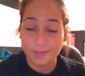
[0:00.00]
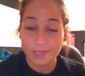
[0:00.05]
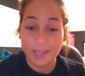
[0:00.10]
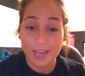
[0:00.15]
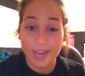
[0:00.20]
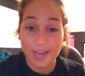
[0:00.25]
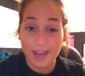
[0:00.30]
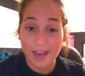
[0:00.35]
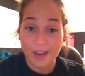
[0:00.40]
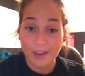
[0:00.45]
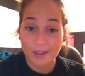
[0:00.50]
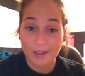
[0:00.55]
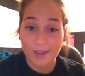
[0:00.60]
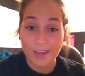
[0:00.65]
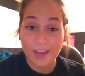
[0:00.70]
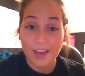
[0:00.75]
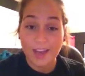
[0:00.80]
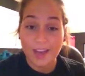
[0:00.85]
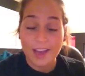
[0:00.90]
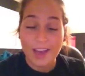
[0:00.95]
now,
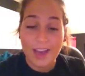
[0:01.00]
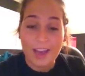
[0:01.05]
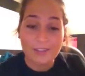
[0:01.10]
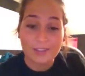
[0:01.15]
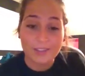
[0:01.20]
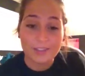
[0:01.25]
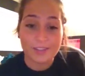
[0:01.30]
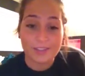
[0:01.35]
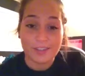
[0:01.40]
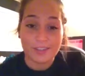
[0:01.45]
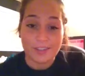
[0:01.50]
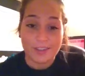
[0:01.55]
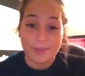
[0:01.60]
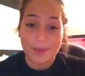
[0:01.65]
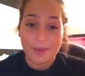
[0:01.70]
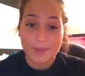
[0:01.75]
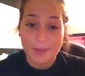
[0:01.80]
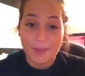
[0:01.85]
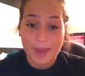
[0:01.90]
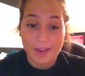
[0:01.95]
after learning
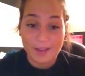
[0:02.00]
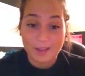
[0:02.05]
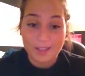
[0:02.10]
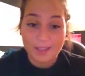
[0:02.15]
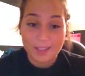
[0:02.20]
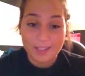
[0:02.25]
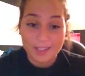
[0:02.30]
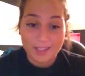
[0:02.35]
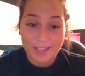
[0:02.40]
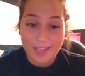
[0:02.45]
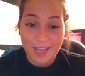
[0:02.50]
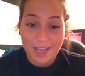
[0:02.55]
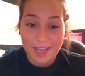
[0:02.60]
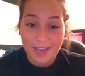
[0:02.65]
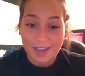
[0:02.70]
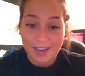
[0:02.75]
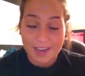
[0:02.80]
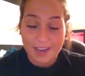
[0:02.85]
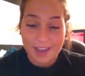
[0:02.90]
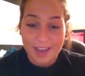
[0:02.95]
about backwards
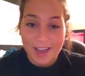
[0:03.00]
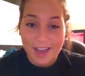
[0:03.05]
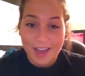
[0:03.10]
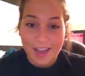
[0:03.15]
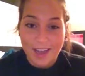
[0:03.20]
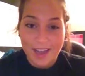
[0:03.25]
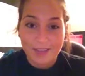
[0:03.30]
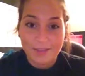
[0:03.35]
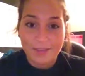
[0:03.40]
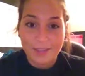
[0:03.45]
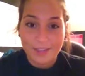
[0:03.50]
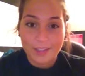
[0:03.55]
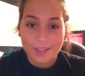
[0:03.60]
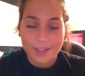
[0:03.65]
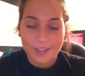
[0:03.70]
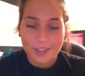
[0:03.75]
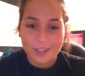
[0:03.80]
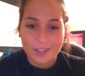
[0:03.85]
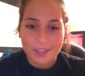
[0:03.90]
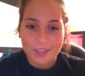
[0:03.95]
design, I really
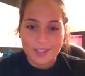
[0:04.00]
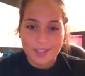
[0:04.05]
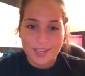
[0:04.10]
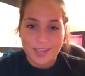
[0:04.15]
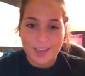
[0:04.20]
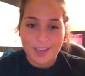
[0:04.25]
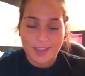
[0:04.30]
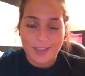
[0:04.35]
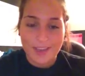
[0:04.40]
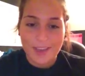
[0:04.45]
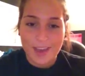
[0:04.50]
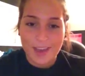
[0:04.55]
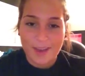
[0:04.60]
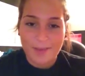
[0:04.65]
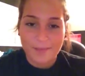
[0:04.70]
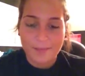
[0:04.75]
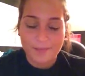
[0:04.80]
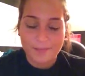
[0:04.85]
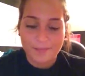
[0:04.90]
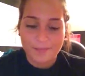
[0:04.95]
understand
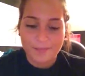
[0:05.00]
that